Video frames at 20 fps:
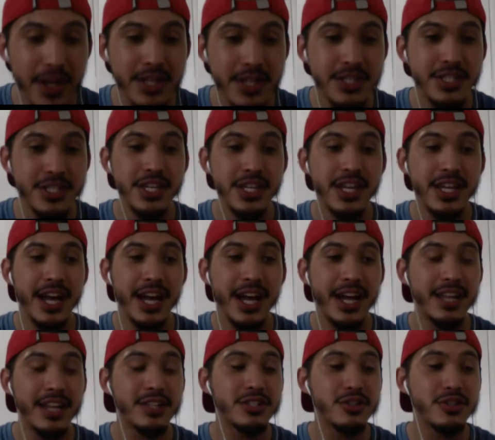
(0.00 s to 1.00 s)
she had
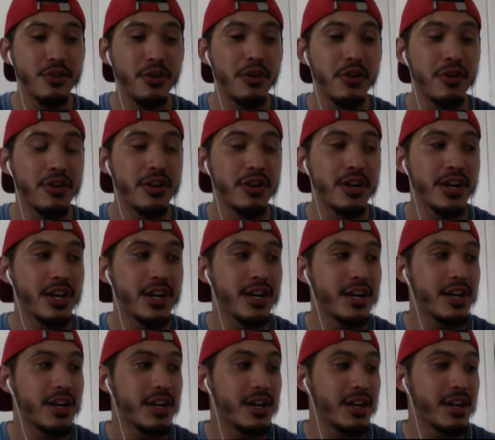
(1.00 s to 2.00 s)
a song,
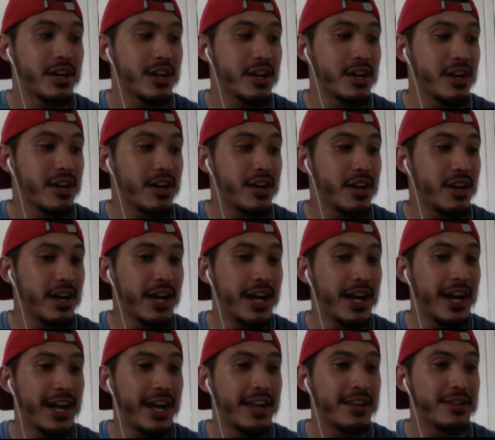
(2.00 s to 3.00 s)

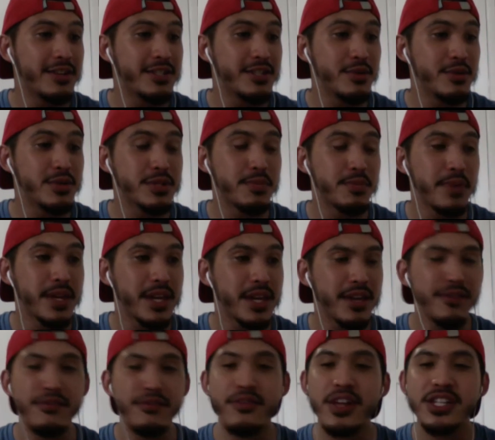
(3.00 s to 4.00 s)
and she was speaking
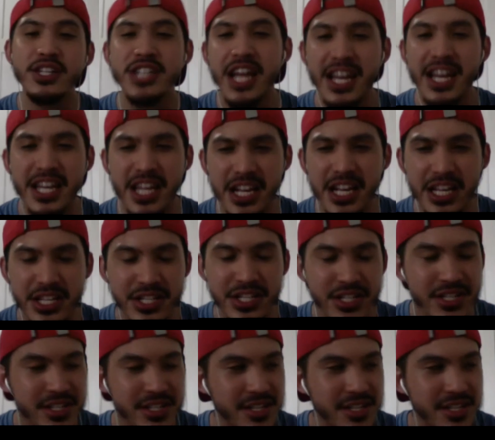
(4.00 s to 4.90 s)
in French and English,